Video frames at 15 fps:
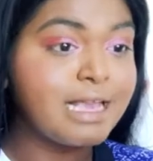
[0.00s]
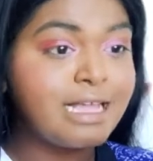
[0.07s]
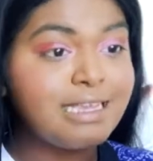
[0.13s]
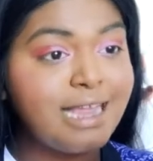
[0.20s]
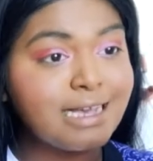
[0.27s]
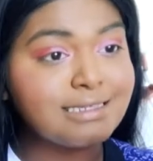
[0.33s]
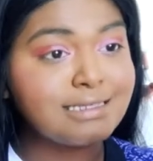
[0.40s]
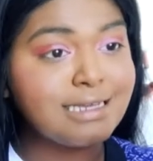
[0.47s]

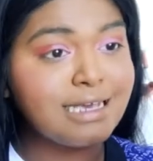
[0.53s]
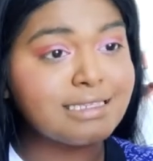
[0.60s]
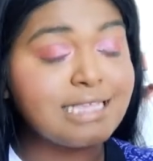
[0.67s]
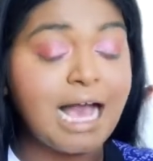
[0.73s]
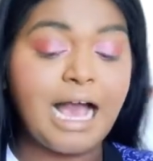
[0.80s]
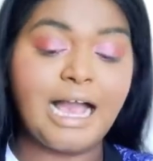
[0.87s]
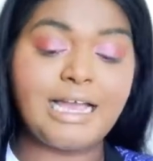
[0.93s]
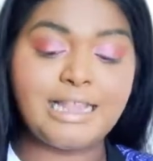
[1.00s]
Next is
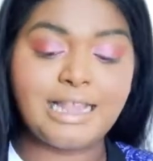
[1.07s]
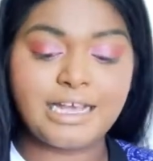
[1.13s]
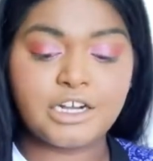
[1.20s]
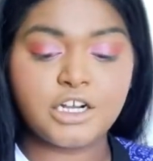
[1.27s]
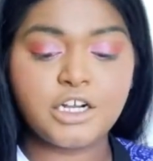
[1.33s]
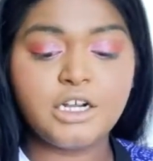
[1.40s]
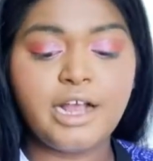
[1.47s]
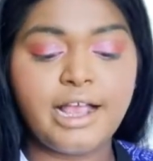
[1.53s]

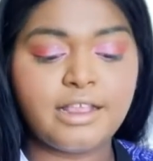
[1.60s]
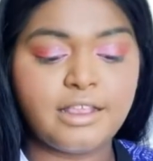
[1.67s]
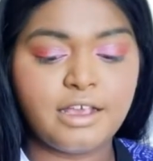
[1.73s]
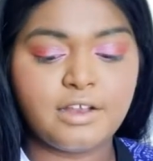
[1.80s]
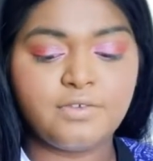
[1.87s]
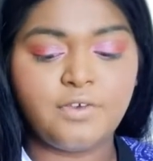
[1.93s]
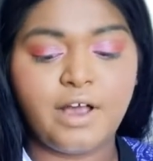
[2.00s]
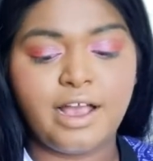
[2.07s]
highlighter, and
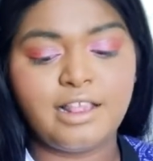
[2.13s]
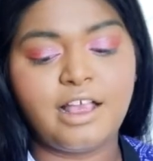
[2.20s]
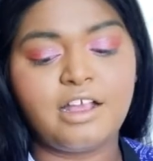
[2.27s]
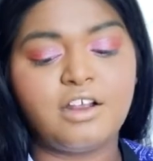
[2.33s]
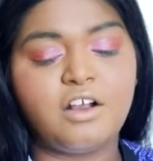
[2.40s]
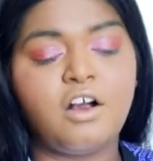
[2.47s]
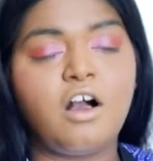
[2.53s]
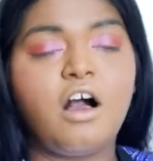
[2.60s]
then for
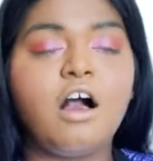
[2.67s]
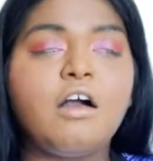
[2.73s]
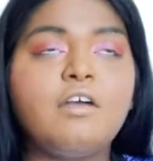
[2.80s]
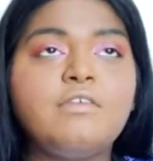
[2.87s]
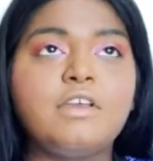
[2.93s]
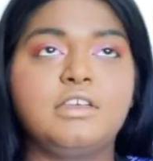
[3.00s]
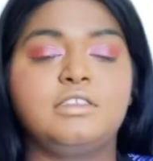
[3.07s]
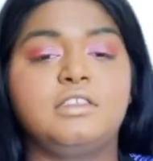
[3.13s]
highlighter,
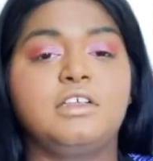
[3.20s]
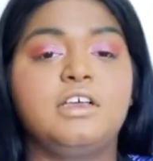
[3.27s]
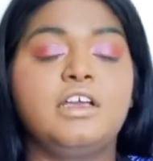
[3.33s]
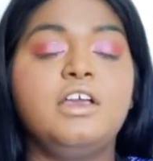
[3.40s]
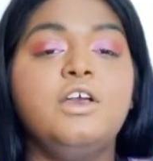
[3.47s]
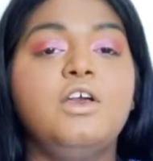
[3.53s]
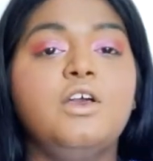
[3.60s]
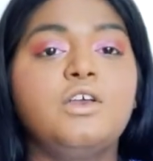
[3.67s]

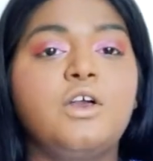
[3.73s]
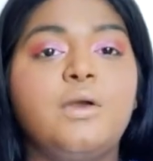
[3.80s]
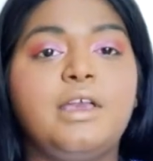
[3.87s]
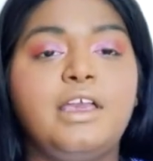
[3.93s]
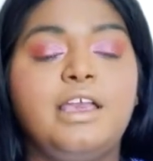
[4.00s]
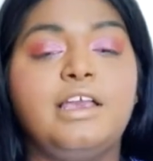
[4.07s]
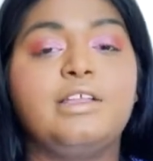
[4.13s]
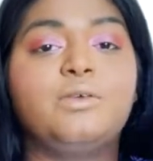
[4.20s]
obviously going
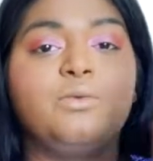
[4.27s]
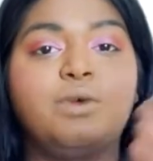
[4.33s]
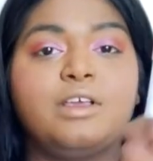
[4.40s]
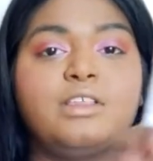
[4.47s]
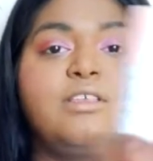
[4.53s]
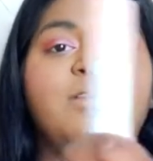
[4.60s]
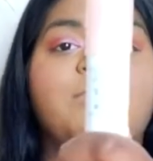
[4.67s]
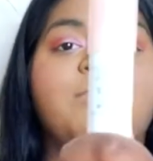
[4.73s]
in with